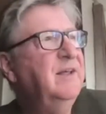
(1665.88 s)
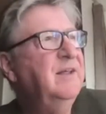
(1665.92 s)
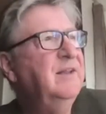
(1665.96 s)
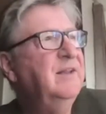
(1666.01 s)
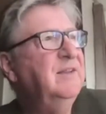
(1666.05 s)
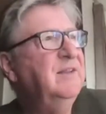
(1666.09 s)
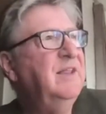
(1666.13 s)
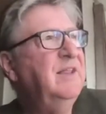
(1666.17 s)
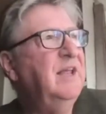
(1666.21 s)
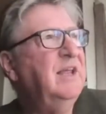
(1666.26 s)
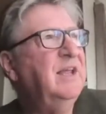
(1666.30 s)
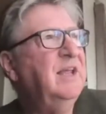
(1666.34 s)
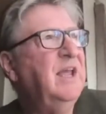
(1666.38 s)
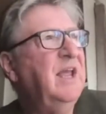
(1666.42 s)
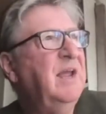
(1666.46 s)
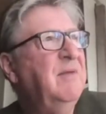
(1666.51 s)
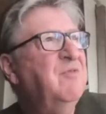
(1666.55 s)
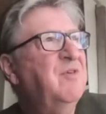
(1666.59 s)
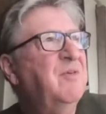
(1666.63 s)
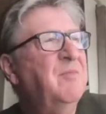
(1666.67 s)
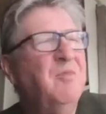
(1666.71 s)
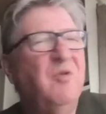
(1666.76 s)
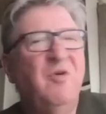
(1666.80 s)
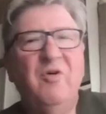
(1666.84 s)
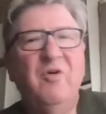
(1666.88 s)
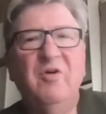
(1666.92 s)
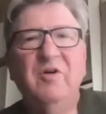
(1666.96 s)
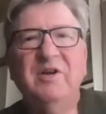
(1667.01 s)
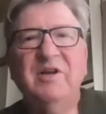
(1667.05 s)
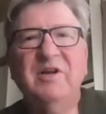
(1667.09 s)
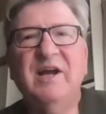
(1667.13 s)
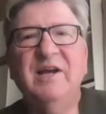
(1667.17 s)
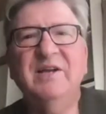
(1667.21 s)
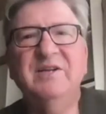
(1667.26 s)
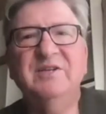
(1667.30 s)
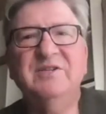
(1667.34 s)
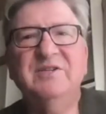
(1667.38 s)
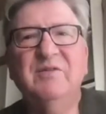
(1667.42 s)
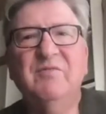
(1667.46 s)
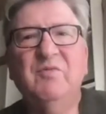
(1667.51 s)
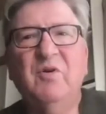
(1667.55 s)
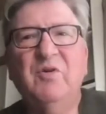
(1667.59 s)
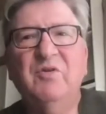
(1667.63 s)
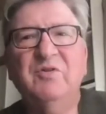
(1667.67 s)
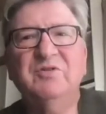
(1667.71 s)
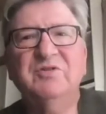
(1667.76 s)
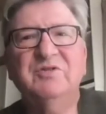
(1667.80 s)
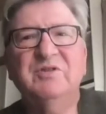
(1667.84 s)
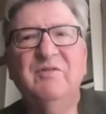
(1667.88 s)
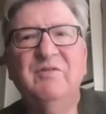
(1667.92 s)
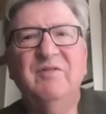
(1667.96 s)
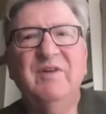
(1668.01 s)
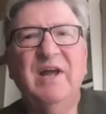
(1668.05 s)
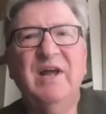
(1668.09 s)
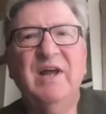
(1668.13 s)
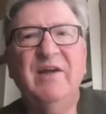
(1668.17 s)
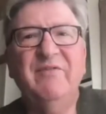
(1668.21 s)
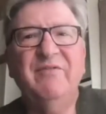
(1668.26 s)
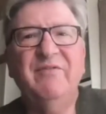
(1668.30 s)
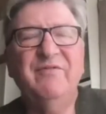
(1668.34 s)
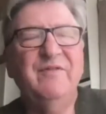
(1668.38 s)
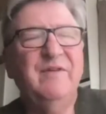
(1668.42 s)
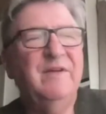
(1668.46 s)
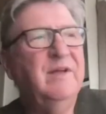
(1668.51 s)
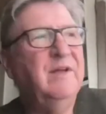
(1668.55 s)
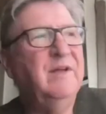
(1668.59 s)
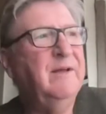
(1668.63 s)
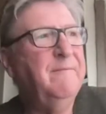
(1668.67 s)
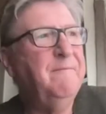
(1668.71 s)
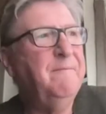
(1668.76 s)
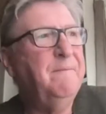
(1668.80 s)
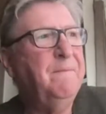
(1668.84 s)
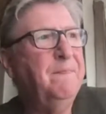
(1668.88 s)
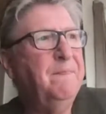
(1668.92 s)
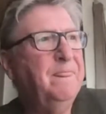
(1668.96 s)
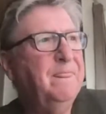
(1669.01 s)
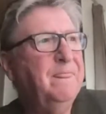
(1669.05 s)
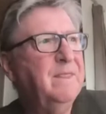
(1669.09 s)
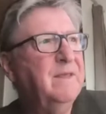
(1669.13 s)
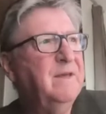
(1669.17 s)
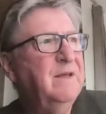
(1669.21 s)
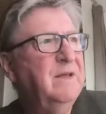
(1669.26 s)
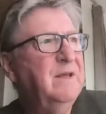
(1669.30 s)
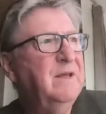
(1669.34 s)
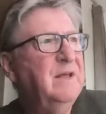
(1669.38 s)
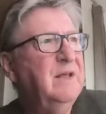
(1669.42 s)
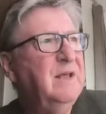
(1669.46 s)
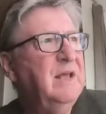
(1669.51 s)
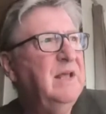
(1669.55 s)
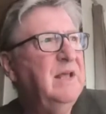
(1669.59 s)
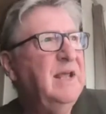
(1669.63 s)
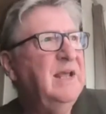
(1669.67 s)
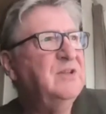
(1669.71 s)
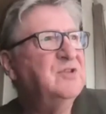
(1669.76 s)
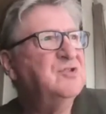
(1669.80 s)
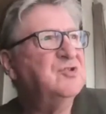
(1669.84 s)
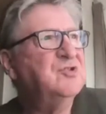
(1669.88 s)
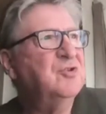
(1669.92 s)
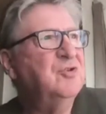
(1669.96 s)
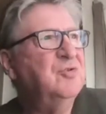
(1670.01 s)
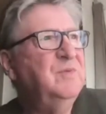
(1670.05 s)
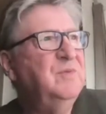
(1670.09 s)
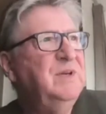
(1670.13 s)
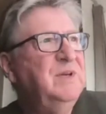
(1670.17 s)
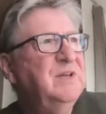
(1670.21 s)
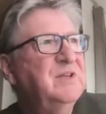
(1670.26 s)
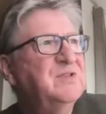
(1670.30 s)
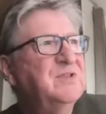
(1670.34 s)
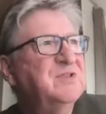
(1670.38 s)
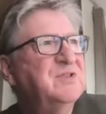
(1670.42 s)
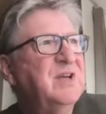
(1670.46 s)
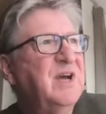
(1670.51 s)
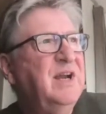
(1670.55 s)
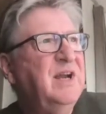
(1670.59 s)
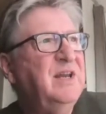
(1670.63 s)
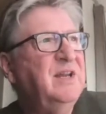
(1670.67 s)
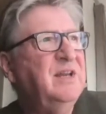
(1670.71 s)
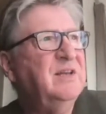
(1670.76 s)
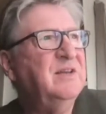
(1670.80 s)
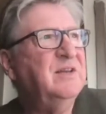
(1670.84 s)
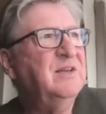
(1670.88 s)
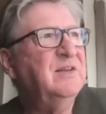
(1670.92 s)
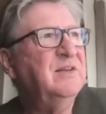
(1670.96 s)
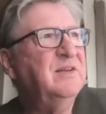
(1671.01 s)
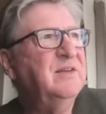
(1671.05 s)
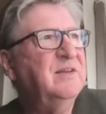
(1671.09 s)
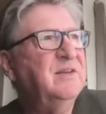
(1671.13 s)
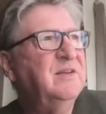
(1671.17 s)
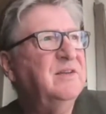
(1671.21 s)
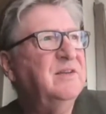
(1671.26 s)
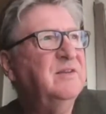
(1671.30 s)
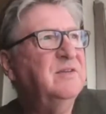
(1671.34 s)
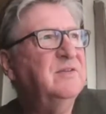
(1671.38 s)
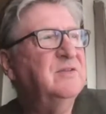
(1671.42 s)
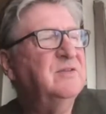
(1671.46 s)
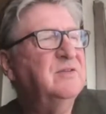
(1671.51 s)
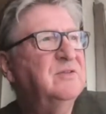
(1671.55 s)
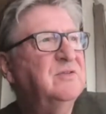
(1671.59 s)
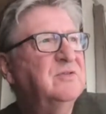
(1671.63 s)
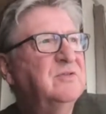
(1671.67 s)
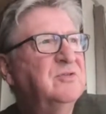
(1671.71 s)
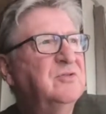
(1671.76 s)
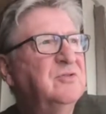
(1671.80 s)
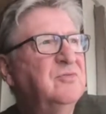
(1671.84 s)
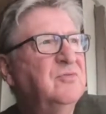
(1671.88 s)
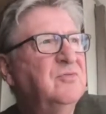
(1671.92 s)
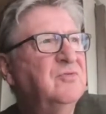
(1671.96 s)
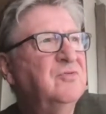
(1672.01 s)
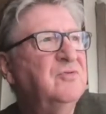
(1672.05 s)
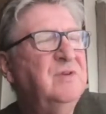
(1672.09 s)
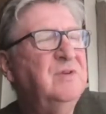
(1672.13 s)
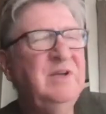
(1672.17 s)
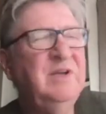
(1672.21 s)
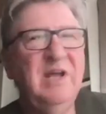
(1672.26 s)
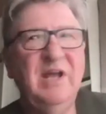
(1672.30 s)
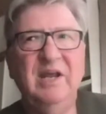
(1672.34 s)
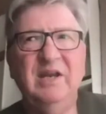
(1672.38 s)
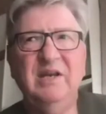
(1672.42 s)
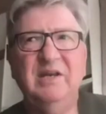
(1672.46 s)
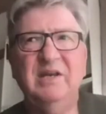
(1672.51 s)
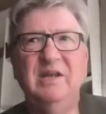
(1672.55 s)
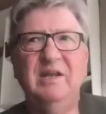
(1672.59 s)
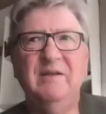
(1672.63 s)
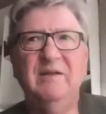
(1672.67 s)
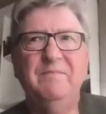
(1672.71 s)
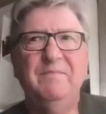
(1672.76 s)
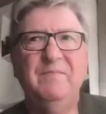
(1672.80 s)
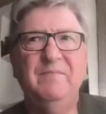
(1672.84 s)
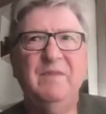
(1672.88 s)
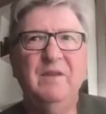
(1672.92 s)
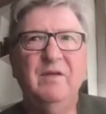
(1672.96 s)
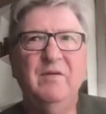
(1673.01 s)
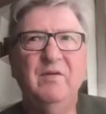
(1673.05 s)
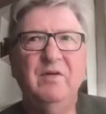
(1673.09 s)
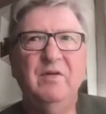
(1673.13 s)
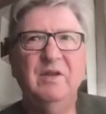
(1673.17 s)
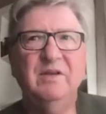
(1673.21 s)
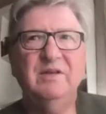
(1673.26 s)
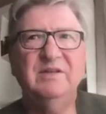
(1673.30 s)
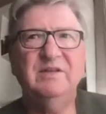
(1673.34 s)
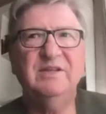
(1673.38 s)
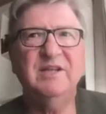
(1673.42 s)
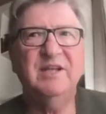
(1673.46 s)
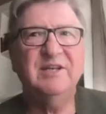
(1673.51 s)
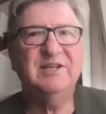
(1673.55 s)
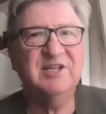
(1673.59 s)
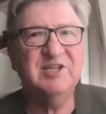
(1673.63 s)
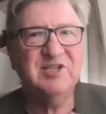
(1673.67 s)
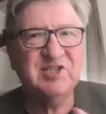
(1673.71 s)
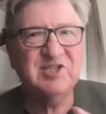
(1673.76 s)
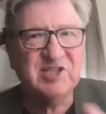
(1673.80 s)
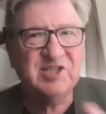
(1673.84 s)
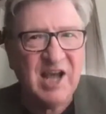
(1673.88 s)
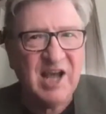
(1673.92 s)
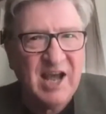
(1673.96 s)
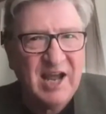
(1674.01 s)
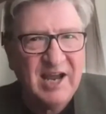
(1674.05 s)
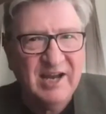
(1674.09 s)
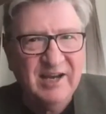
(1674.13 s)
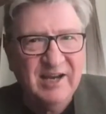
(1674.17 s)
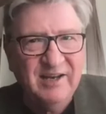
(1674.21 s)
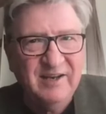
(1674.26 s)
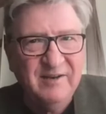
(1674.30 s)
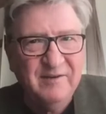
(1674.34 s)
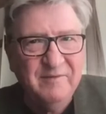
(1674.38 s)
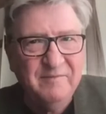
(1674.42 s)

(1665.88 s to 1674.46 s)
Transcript: They came from all kinds of walks of life. And so we decided to create the design